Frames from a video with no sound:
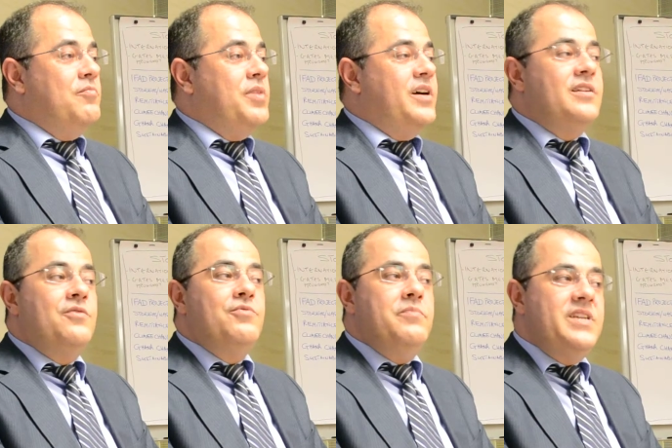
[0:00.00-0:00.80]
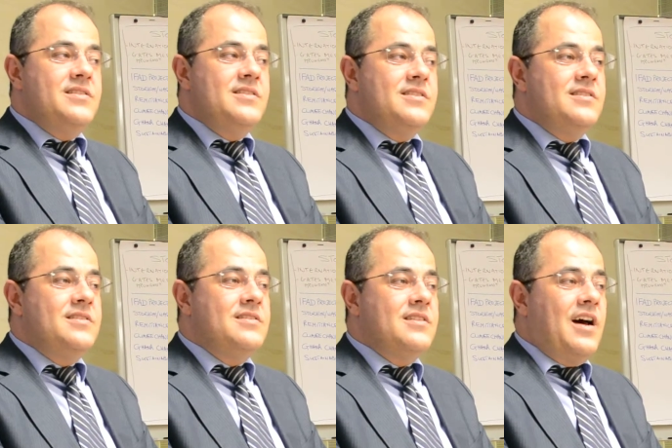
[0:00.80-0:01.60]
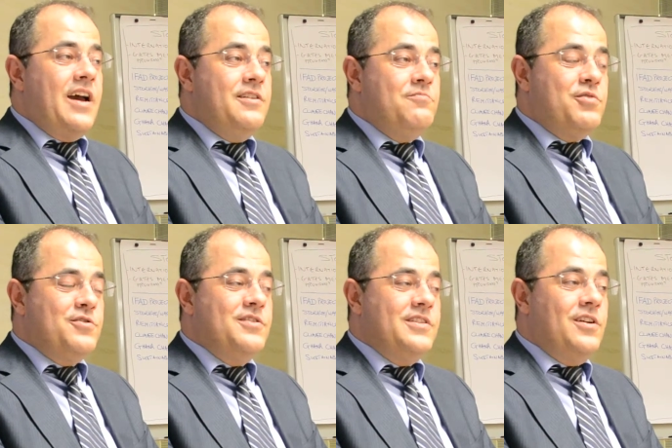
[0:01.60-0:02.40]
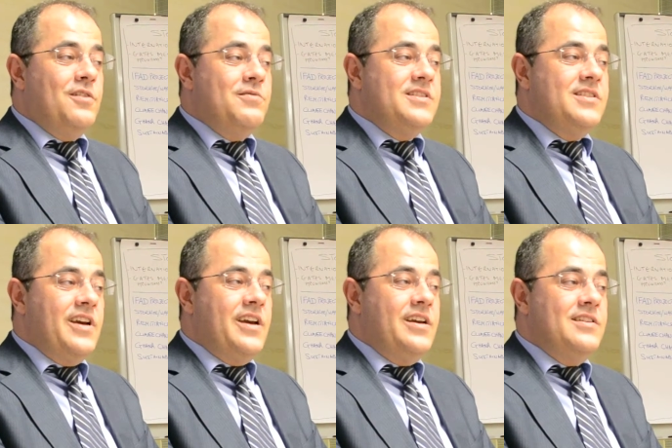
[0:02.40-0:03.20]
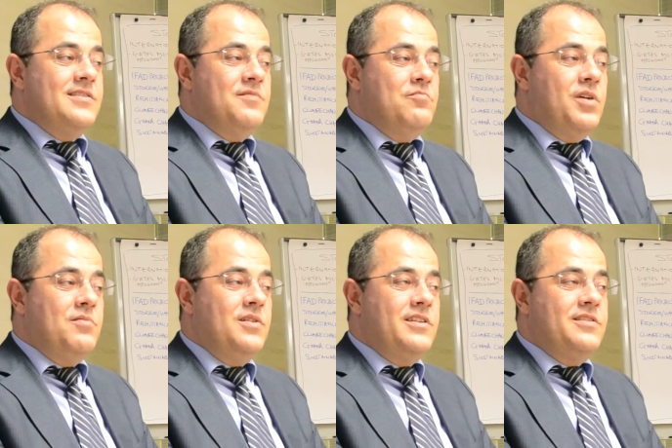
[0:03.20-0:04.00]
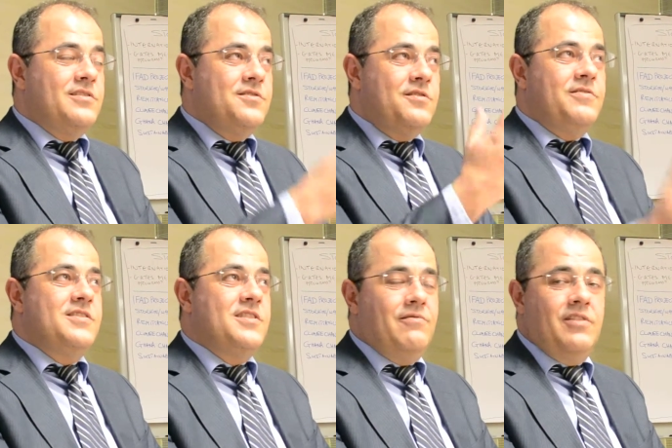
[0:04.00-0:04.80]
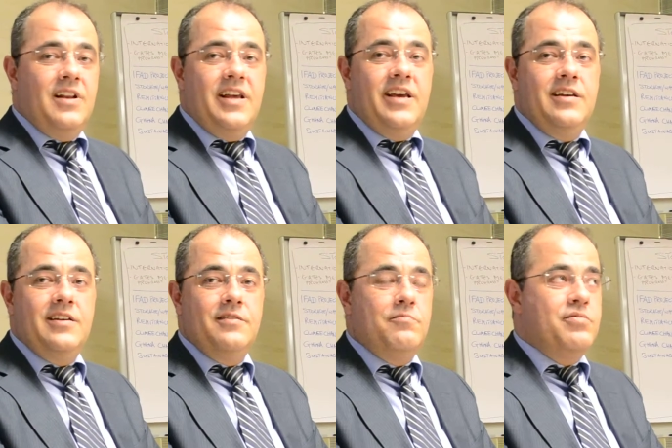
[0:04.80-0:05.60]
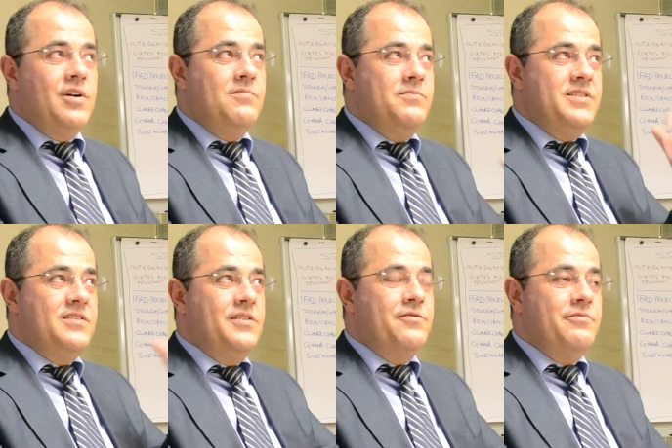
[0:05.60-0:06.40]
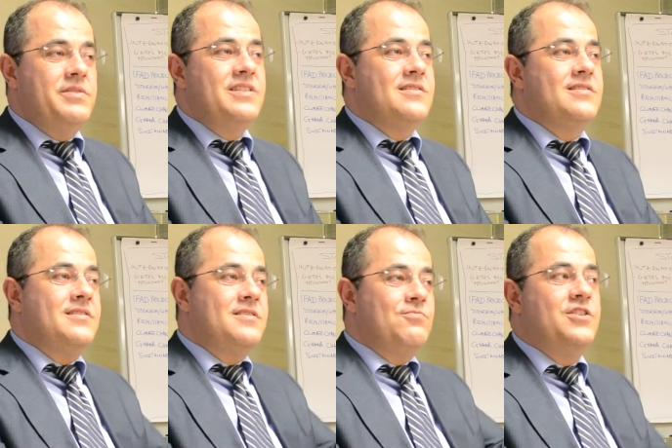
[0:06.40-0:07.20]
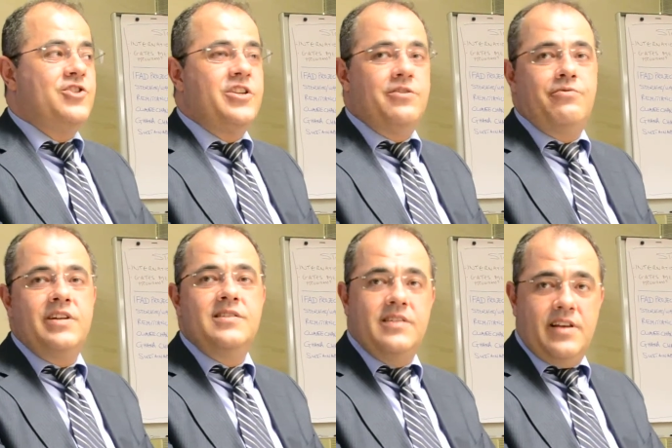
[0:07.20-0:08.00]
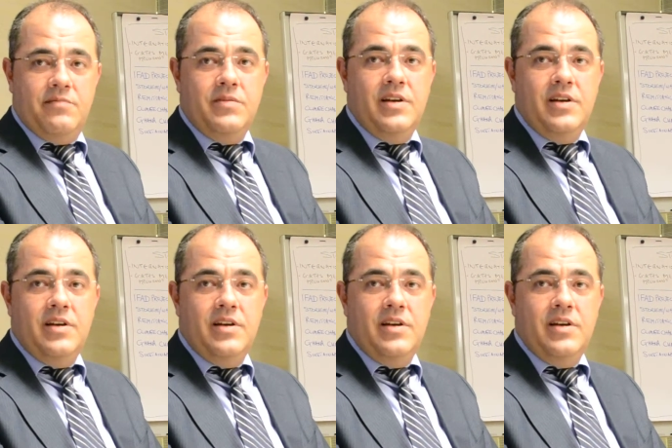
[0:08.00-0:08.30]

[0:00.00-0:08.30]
but remittances, I personally always say, is the bubble at the surface of the lake. The problem is not the remittances, is what generates them.